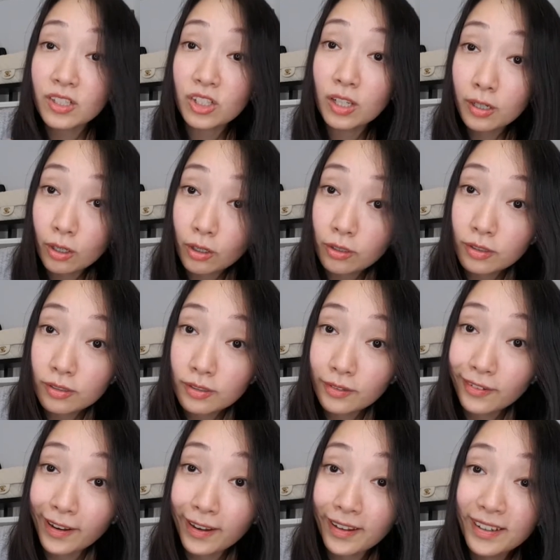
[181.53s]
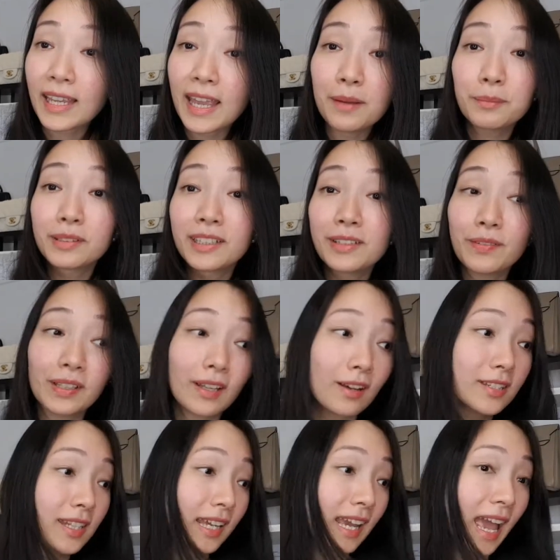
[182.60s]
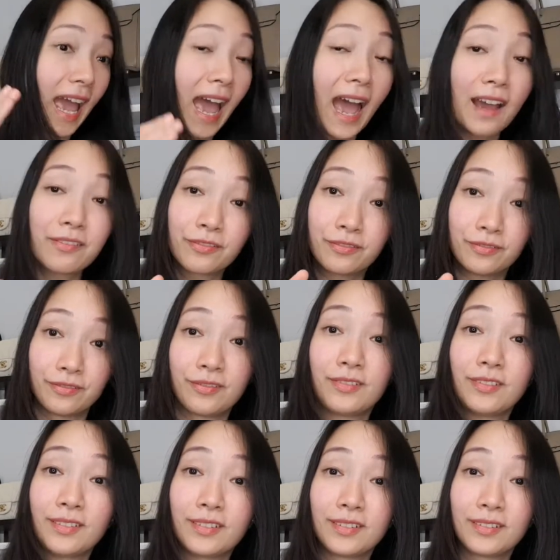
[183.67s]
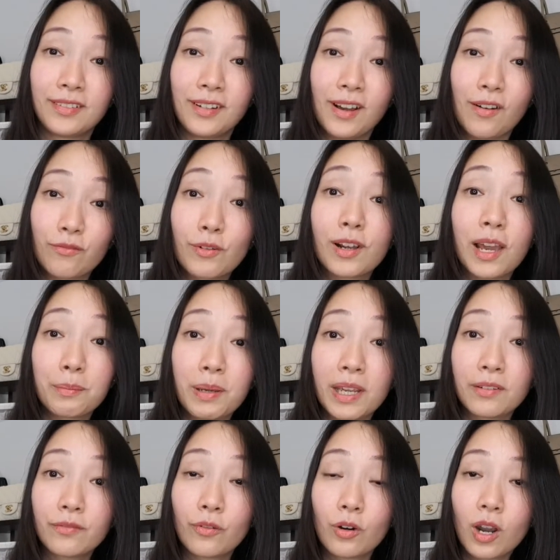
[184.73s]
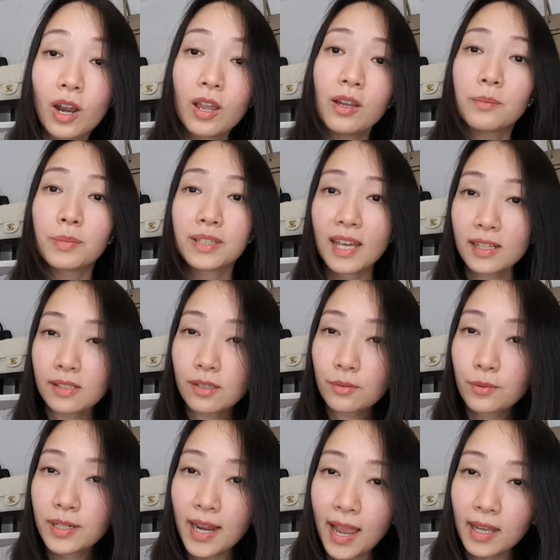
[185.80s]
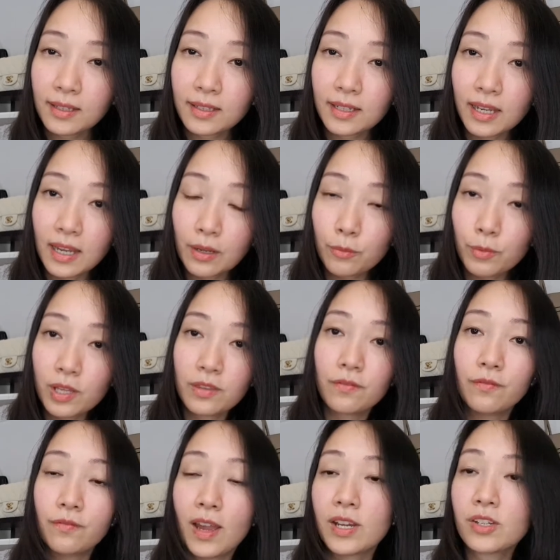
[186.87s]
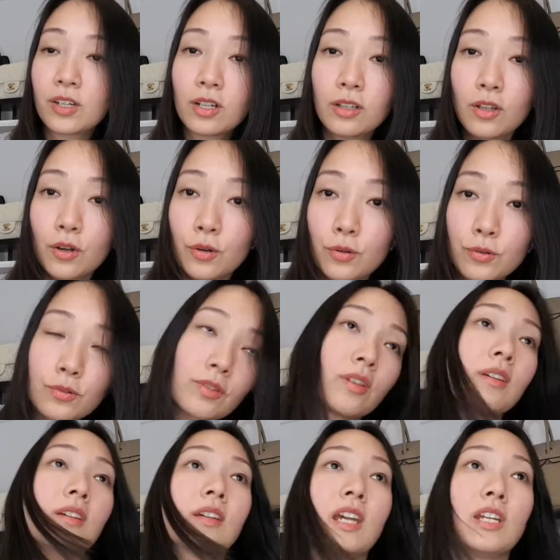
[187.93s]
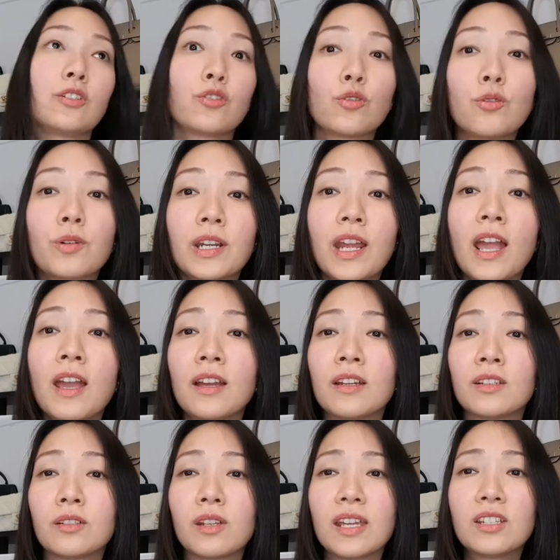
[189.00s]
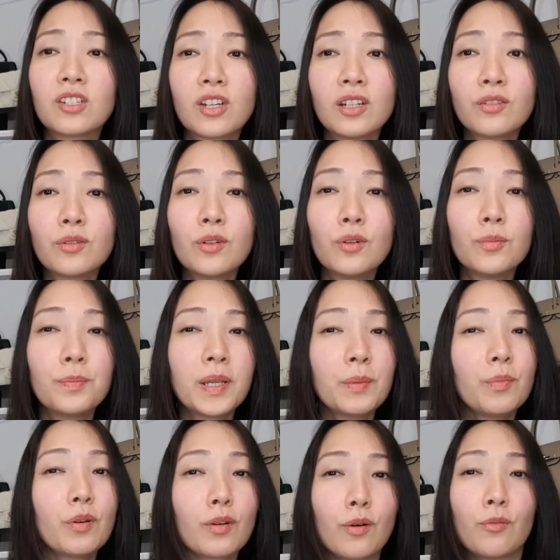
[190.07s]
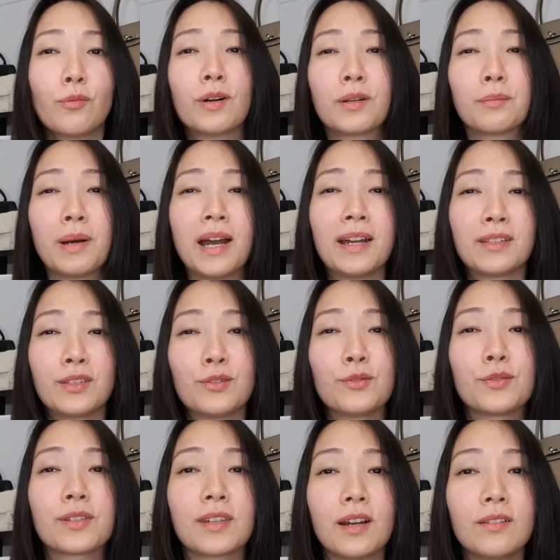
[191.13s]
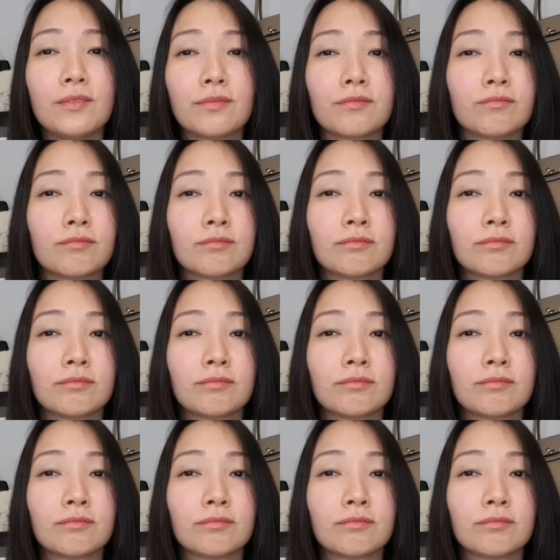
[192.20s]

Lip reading: that shit hurts, okay? Can't believe I lost like half of what I paid for. But that's the reality with fashion clothes and jewelry. In general, people don't want to buy used stuff.